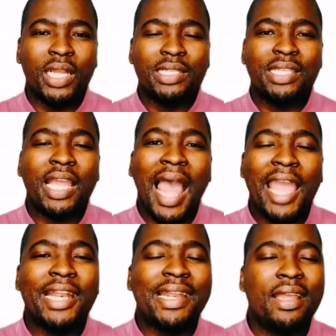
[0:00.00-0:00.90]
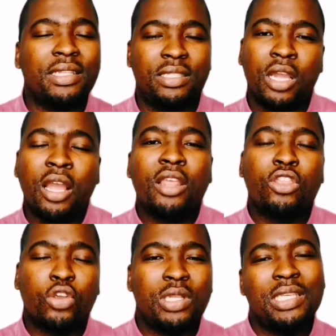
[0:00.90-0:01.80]
So let's say I net
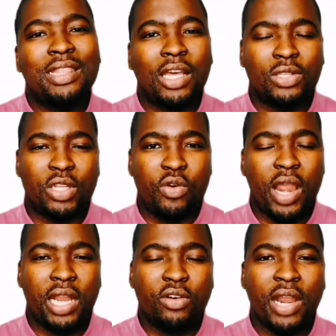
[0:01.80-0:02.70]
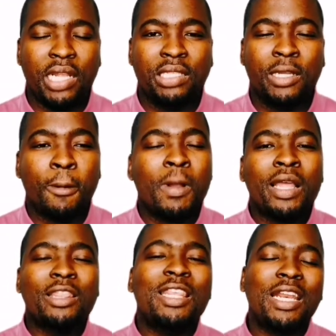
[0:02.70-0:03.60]
30,000 Rand, right?
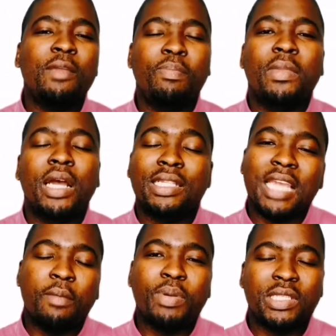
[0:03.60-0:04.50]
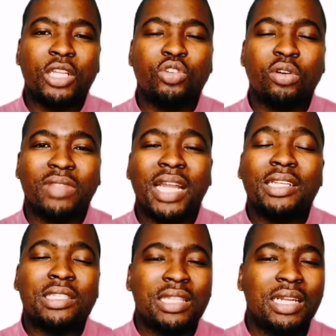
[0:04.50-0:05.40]
10%
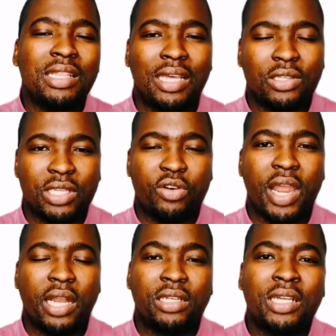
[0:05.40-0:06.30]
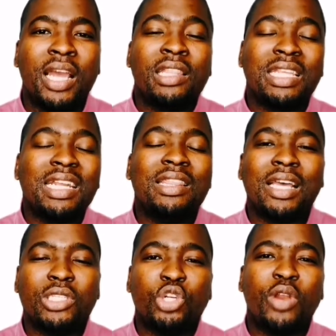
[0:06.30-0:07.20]
of that is 3,000 Rand.
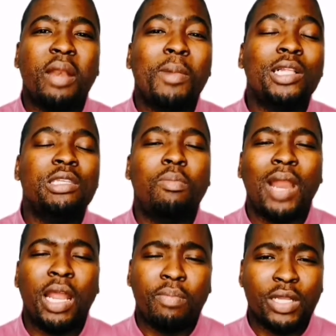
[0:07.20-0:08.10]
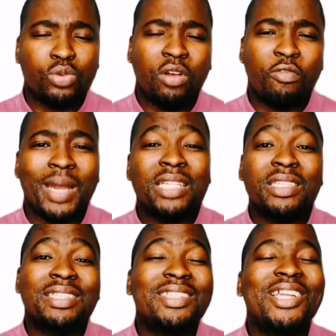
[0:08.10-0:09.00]
3,000 Rand multiplied by
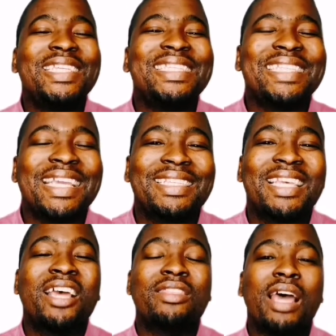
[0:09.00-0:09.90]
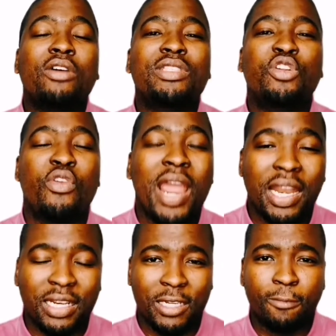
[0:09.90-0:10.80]
12 months is
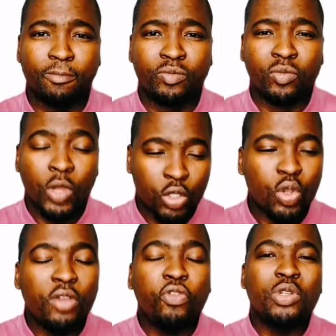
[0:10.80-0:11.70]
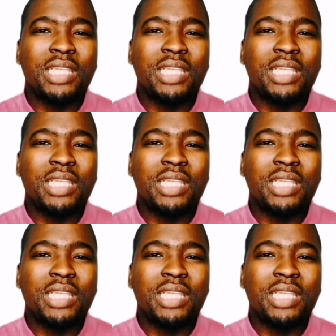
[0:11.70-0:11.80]
36,000 Rand. So